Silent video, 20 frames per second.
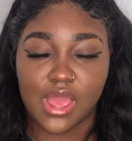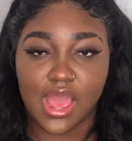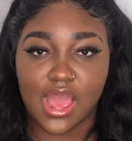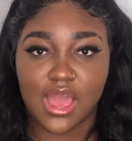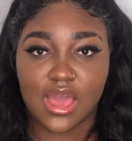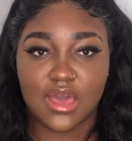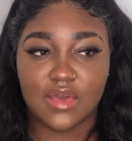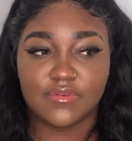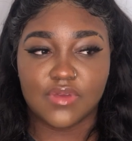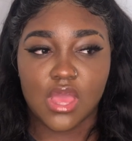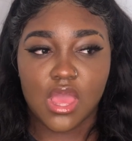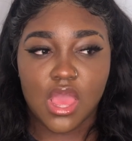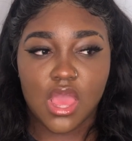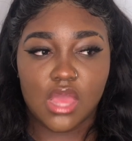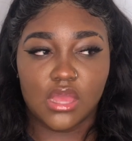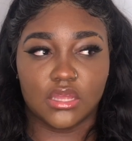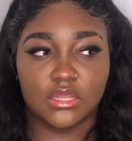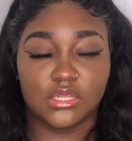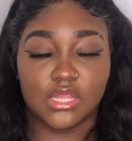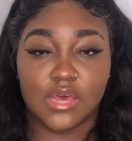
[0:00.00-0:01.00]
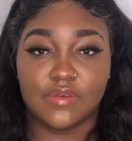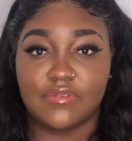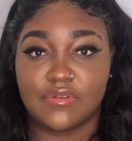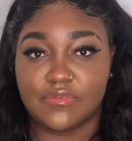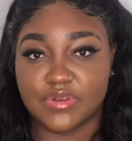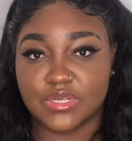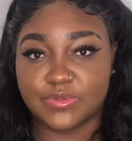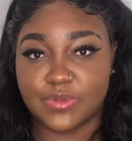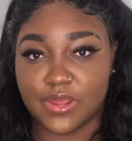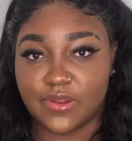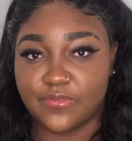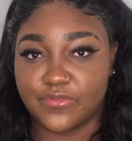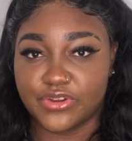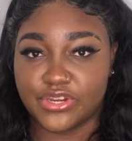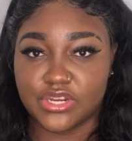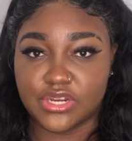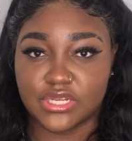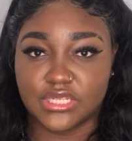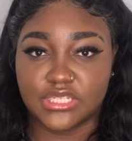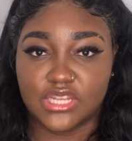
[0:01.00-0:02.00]
have a love and respect for
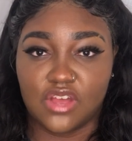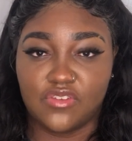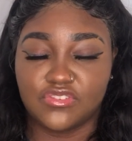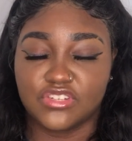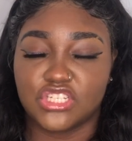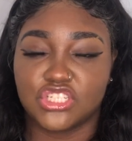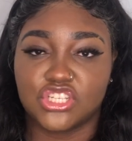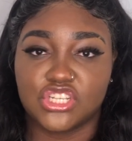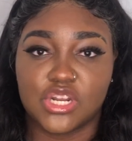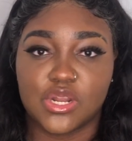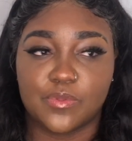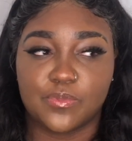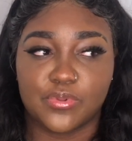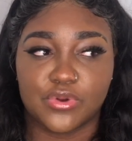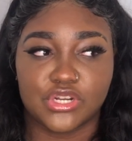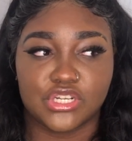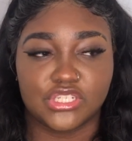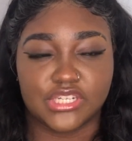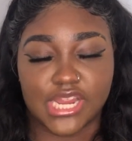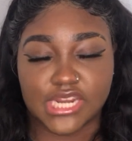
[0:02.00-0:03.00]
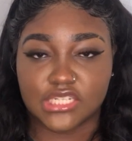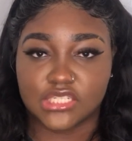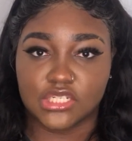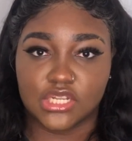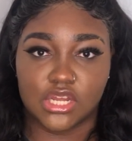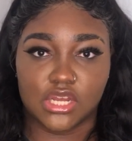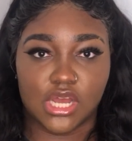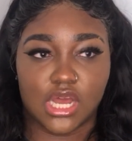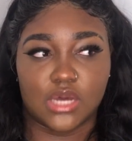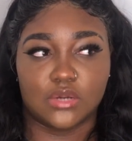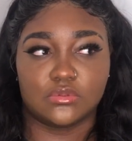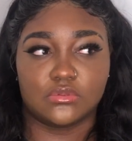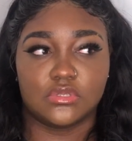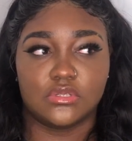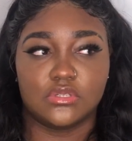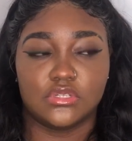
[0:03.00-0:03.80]
yourself, it's just gonna project out,